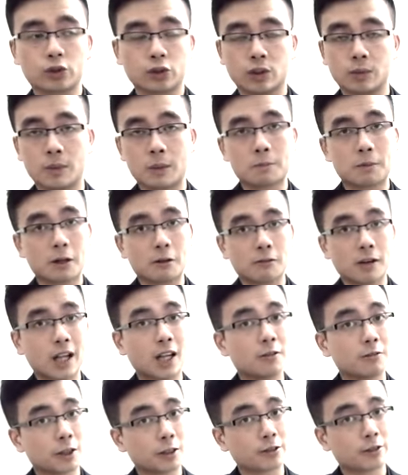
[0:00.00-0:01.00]
do I mean by
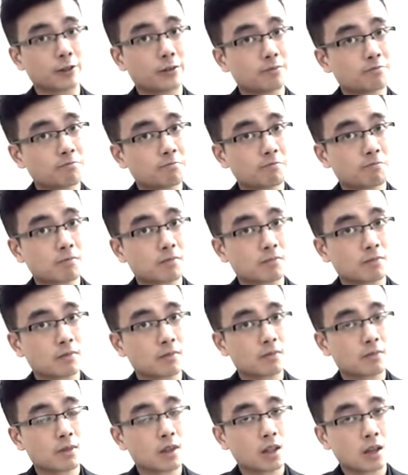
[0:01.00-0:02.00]
relevant?
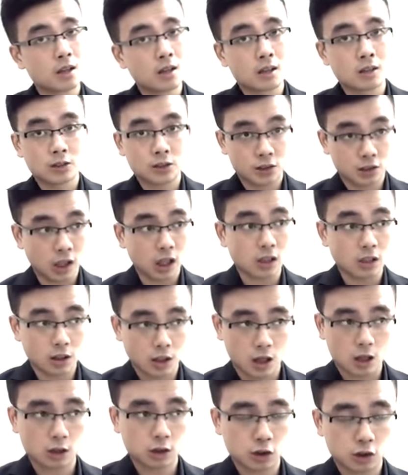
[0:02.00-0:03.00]
Sunk
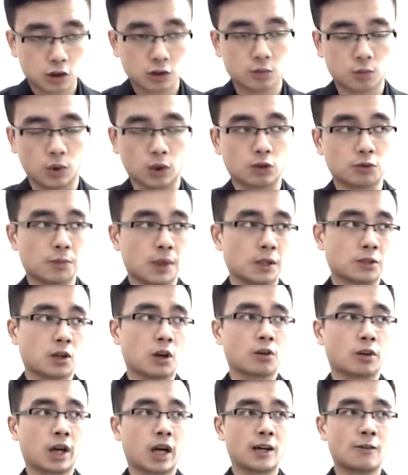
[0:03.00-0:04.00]
costs, which means,
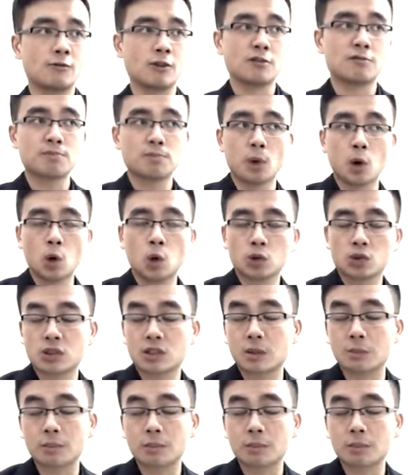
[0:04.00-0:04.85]
okay, we've bought the